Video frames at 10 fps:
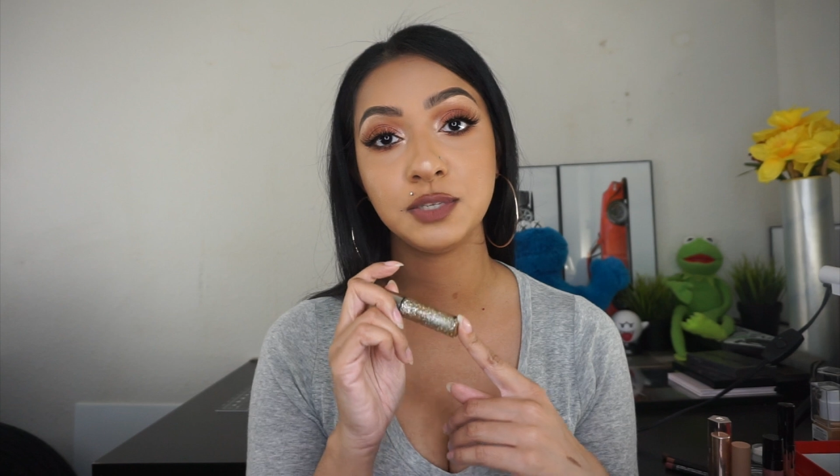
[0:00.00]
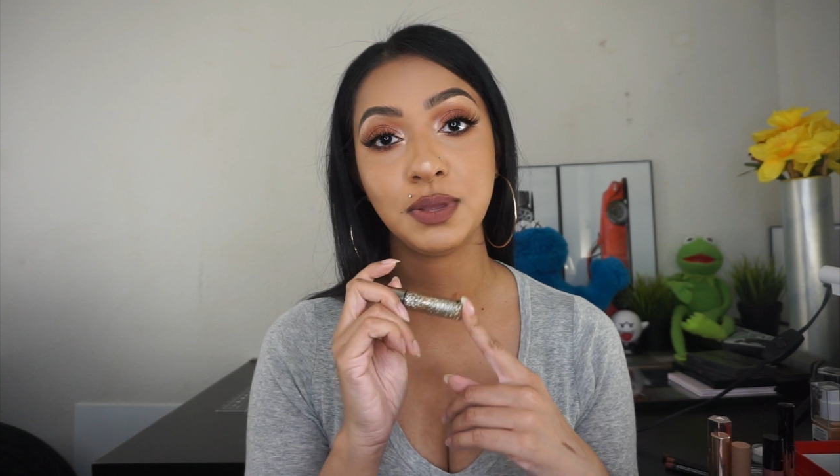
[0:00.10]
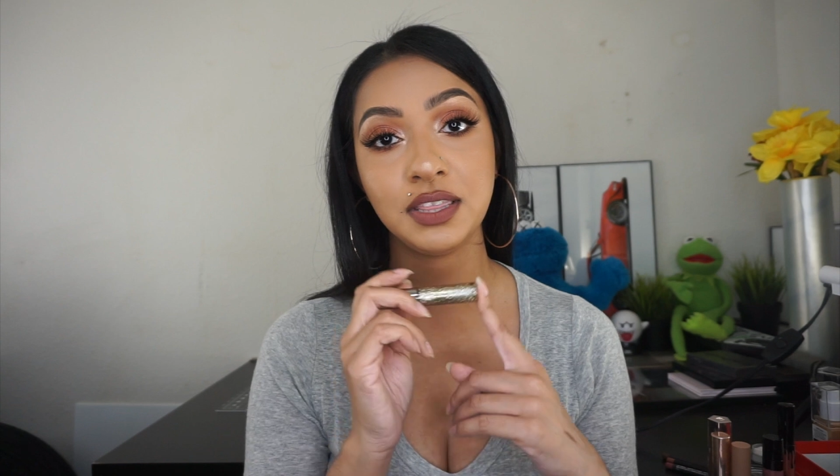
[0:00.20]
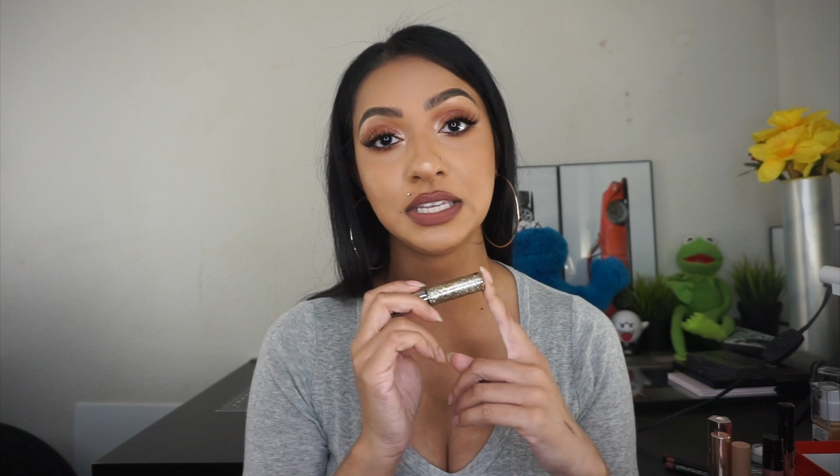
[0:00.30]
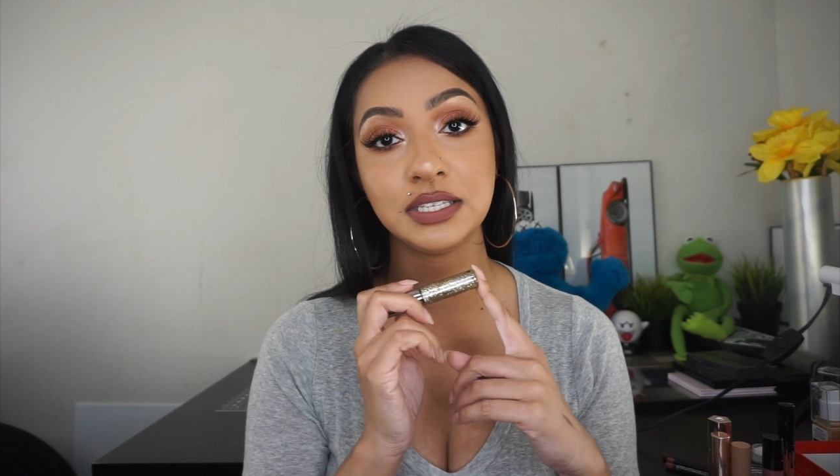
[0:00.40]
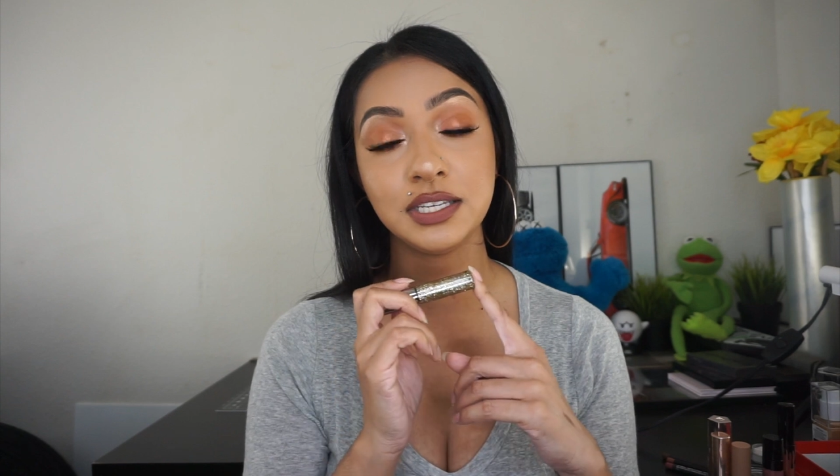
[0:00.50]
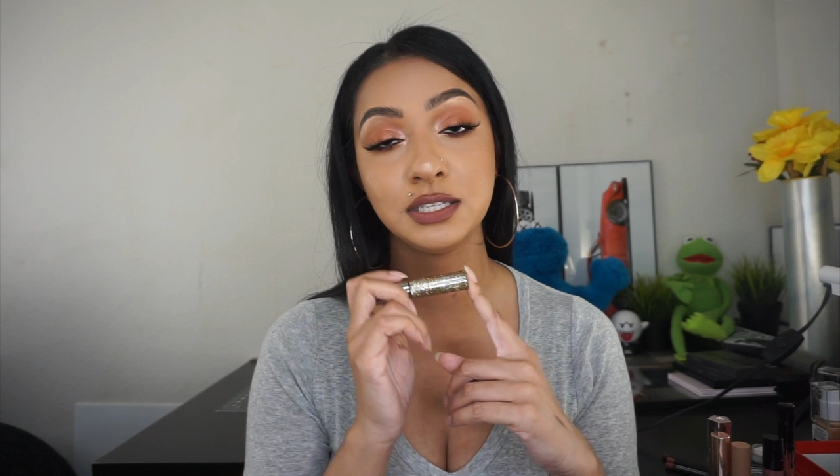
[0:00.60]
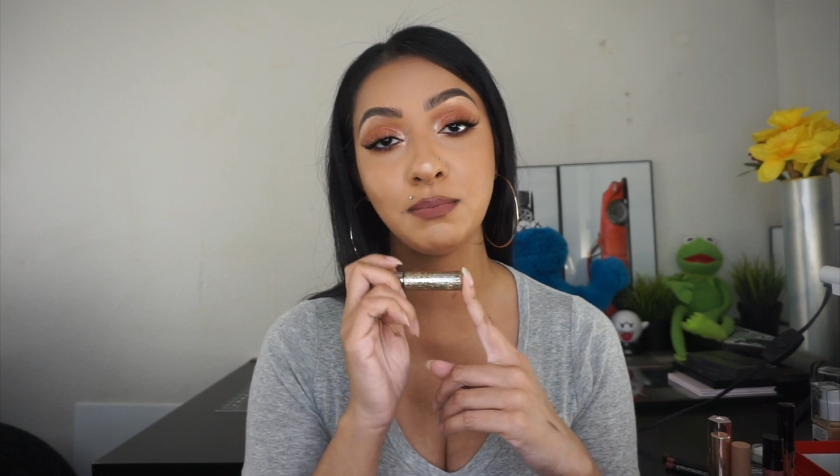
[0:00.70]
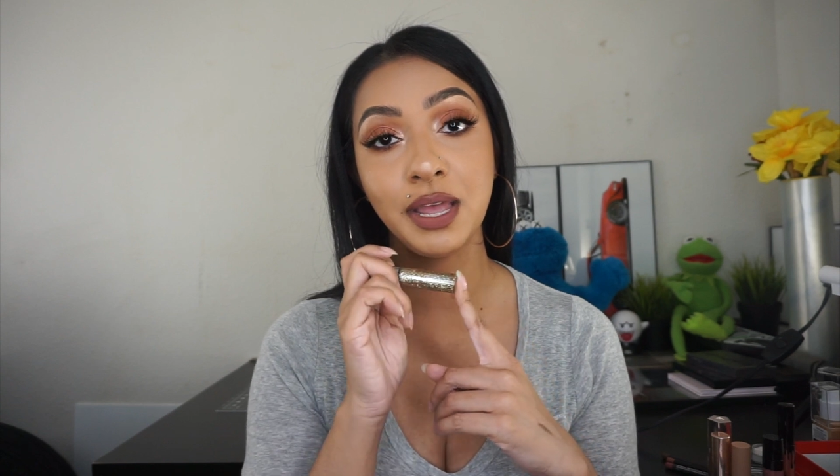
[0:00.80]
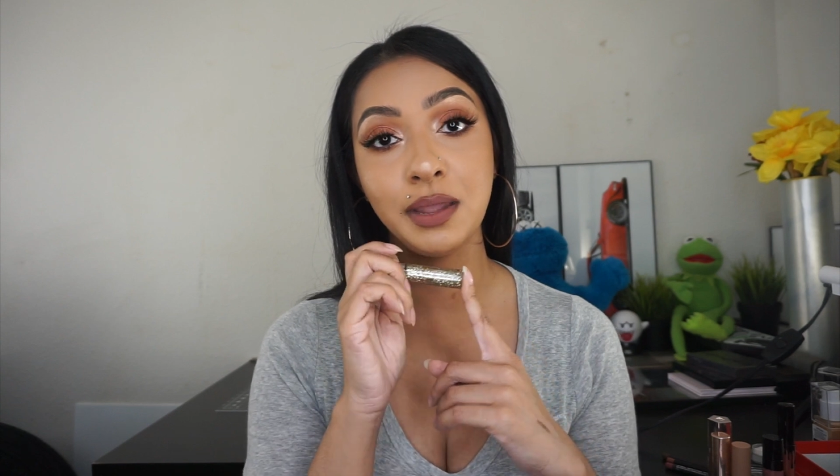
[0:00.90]
but this is
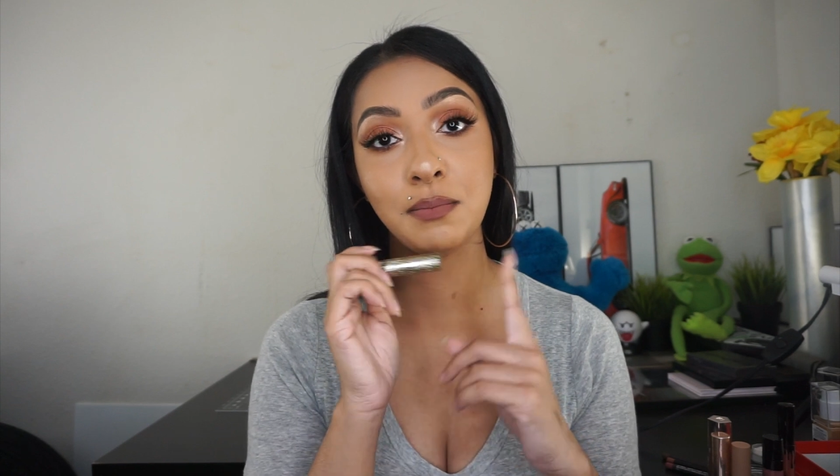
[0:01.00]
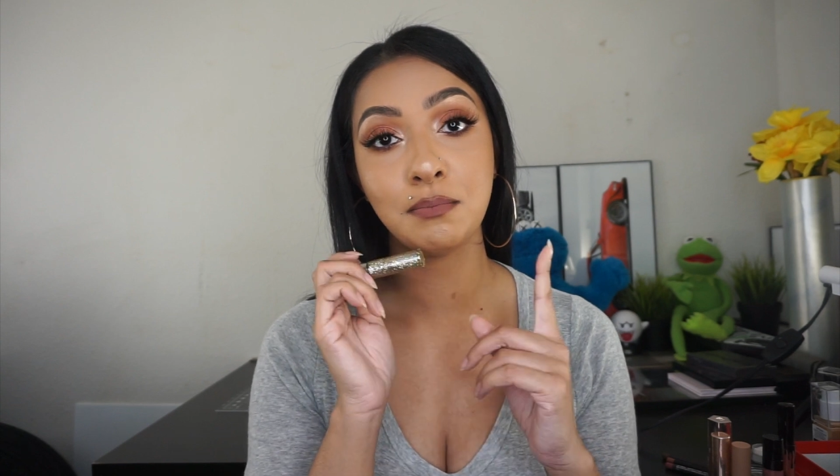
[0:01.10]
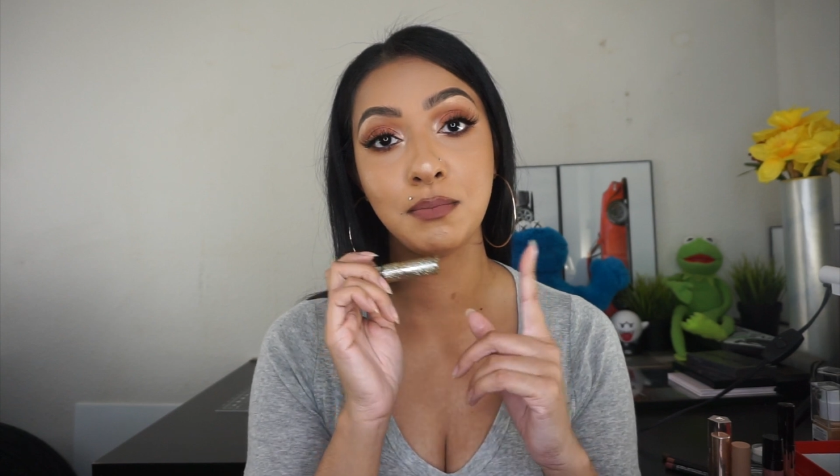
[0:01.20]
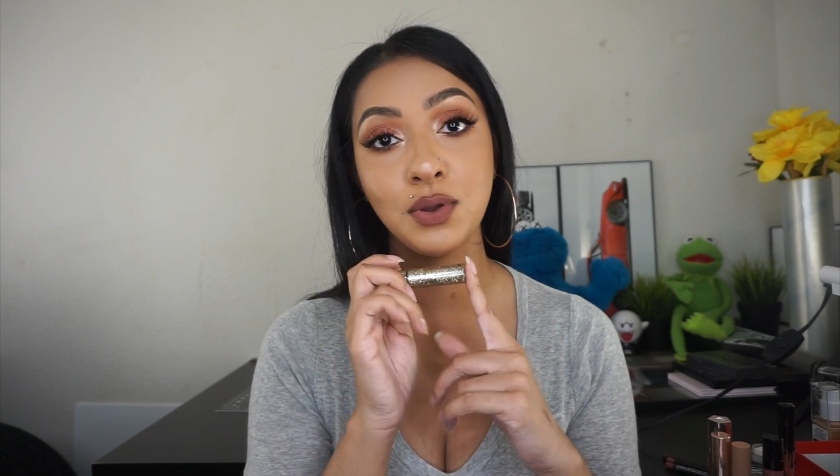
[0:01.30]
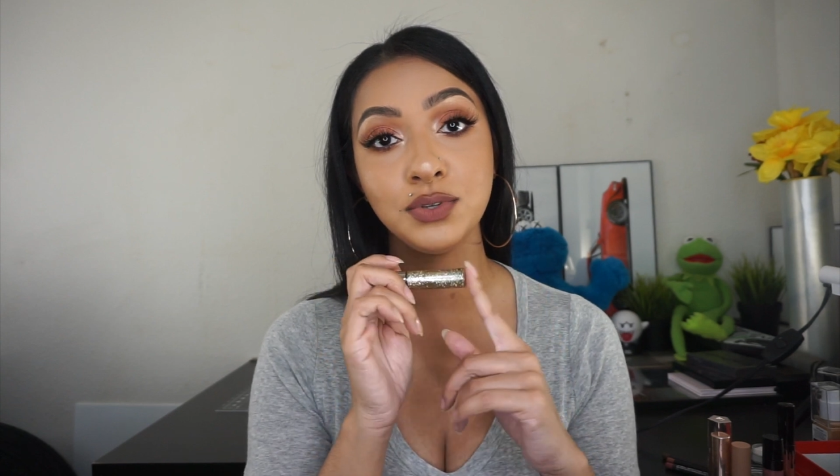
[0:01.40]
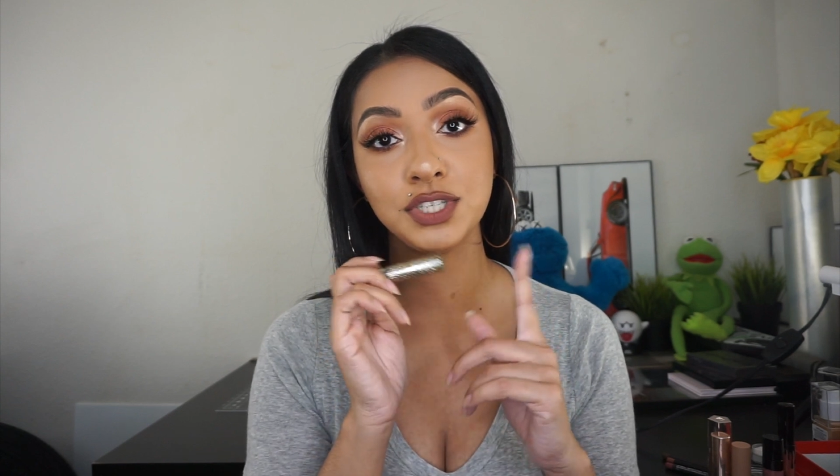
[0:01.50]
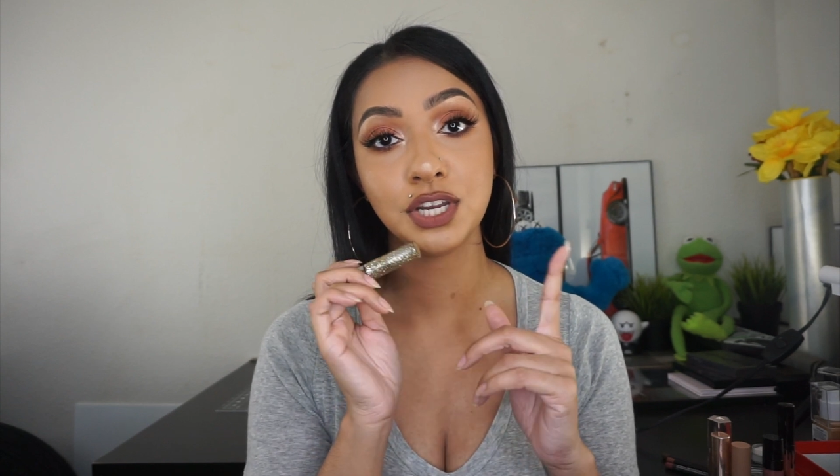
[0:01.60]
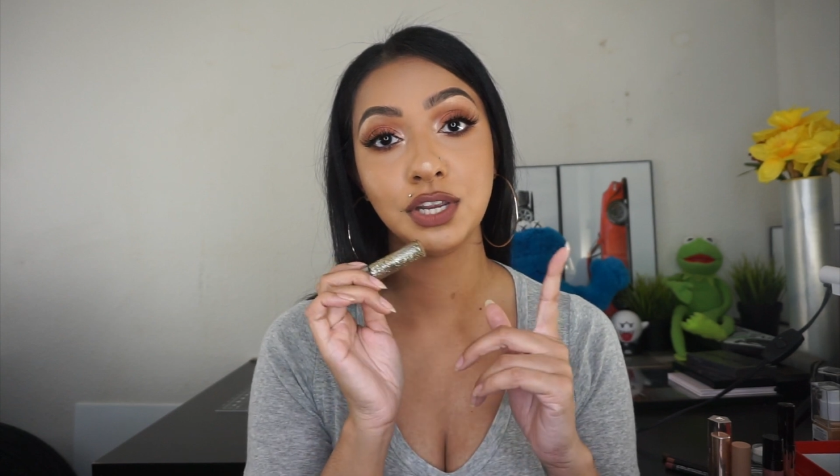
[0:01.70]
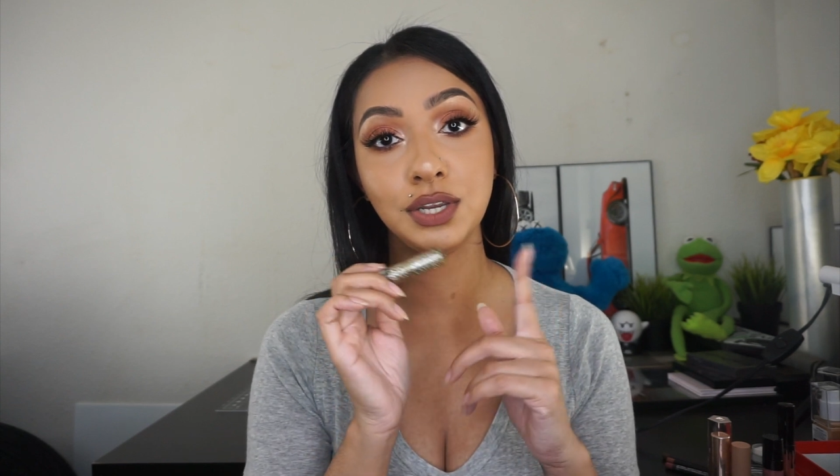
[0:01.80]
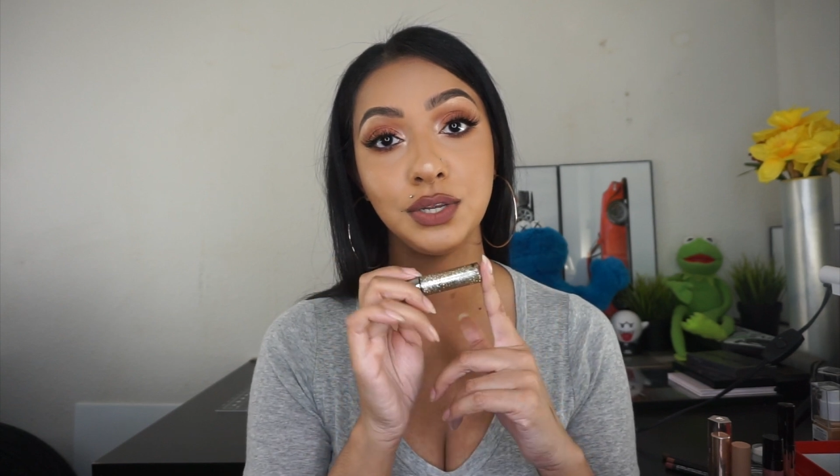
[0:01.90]
my
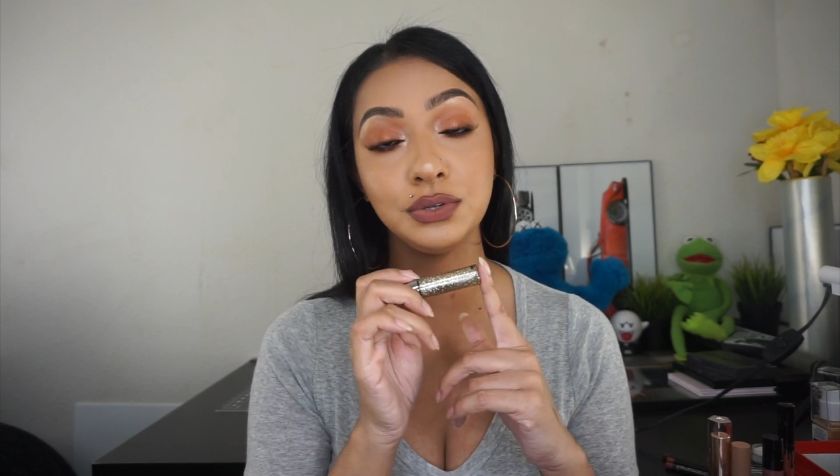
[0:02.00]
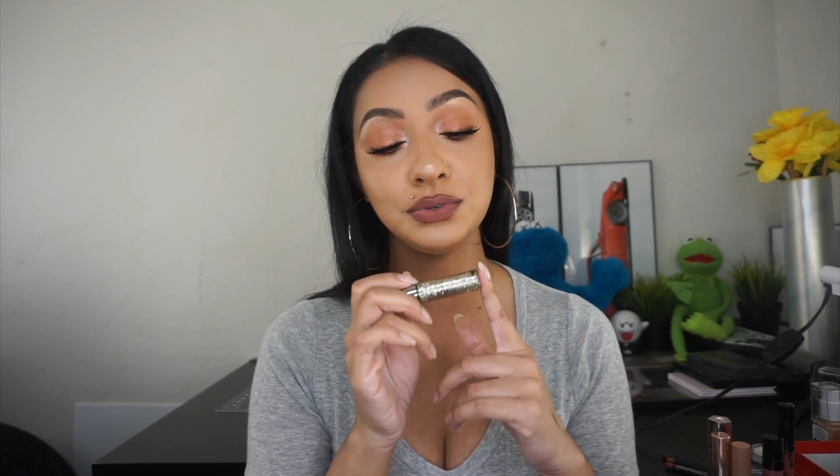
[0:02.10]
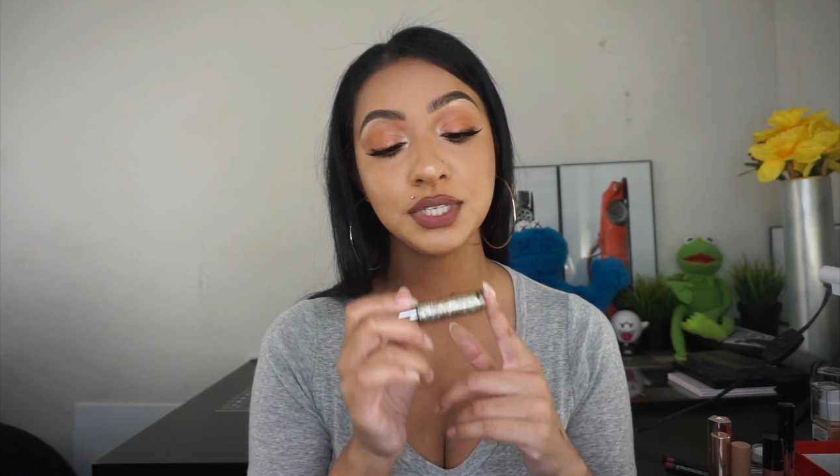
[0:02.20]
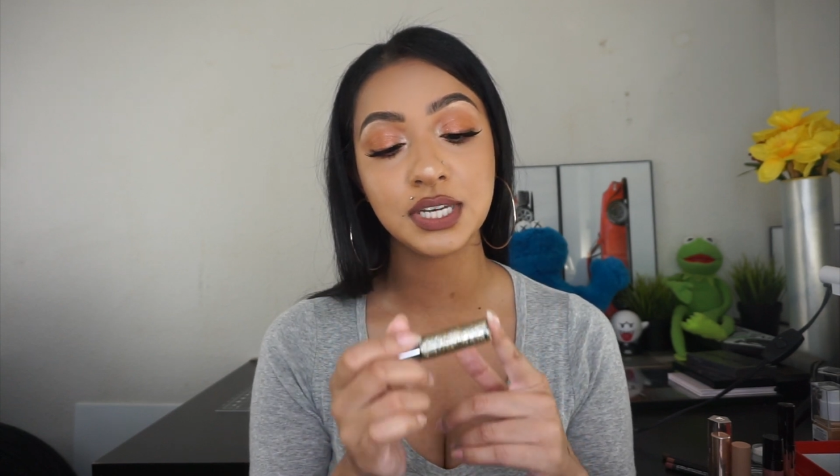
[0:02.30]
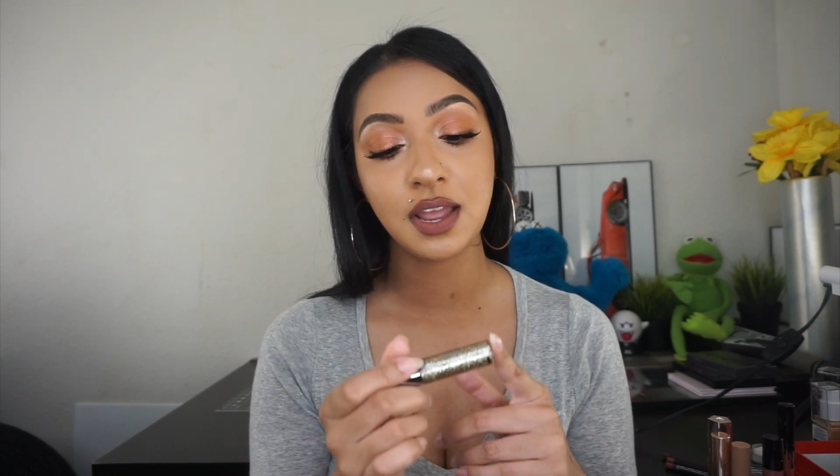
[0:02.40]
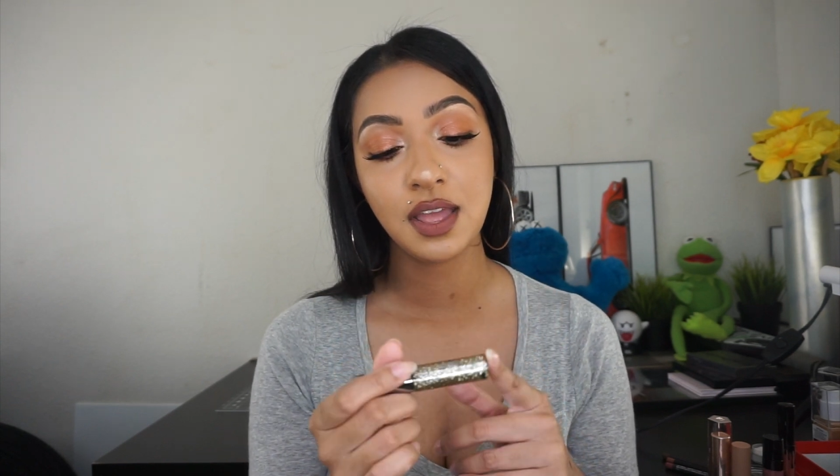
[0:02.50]
most used.